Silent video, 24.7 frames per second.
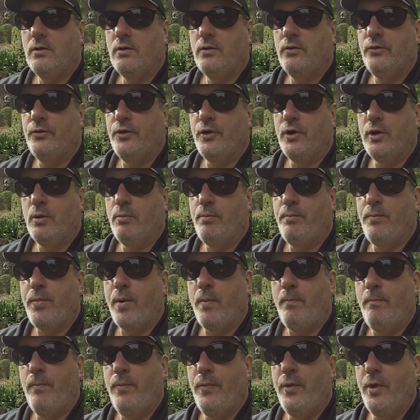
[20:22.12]
the
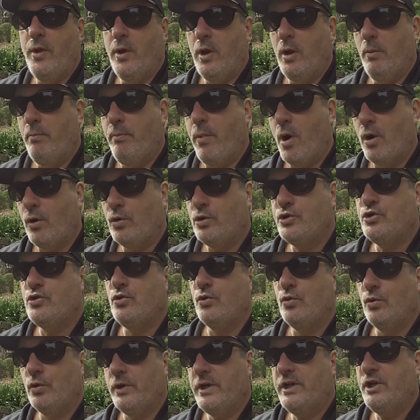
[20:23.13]

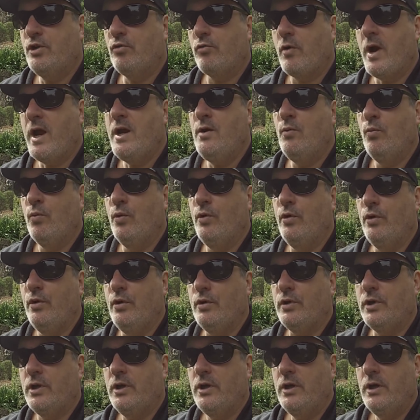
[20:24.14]
laboratory great
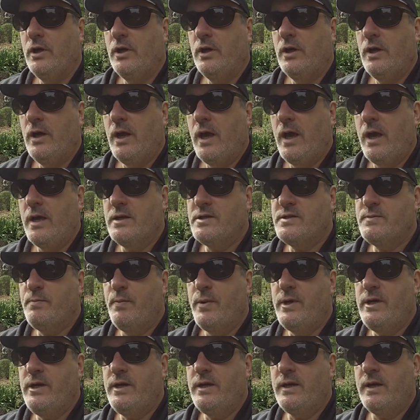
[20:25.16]
work as
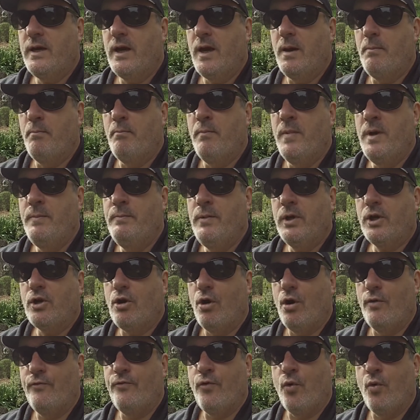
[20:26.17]
being a mimic
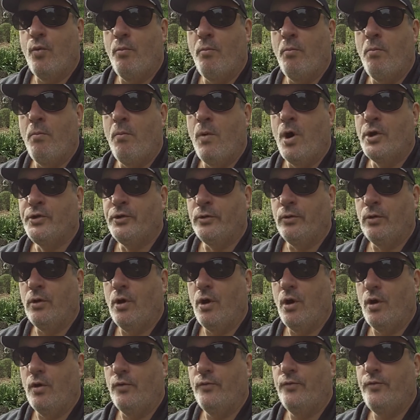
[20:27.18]
of or model
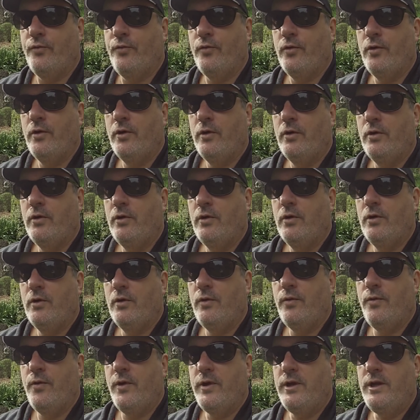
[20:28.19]
of
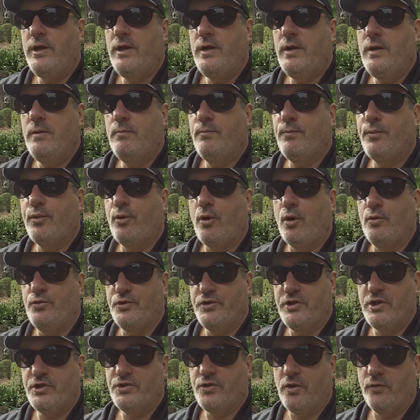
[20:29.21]
the
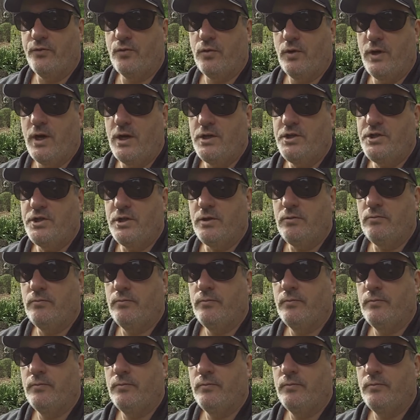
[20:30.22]
process of creation.